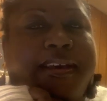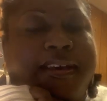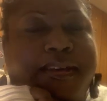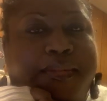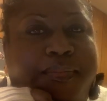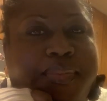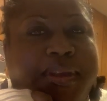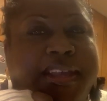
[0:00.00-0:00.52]

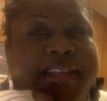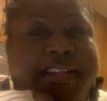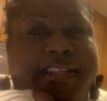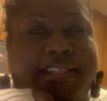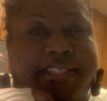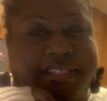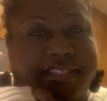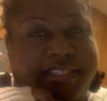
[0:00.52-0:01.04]
up in
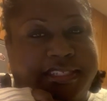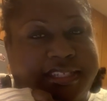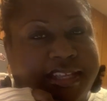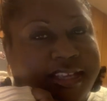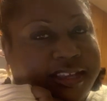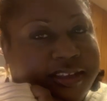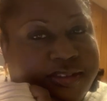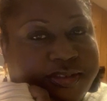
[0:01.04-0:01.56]
these
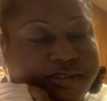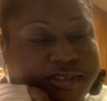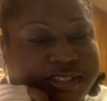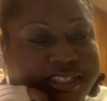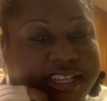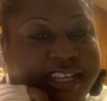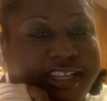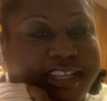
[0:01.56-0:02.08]

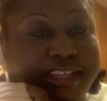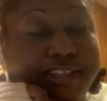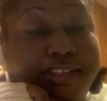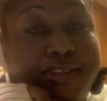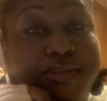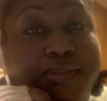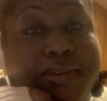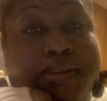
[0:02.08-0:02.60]
channels that get
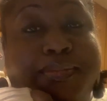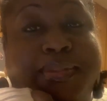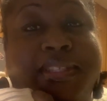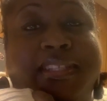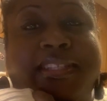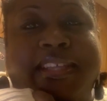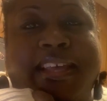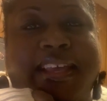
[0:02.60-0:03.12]
you
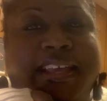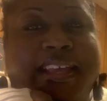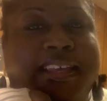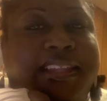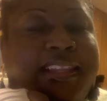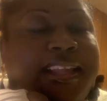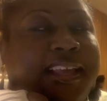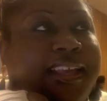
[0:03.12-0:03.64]

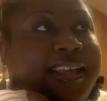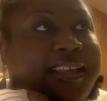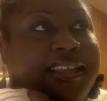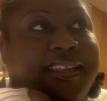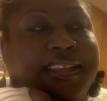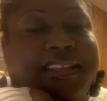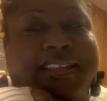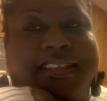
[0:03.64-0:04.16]
upset. Like,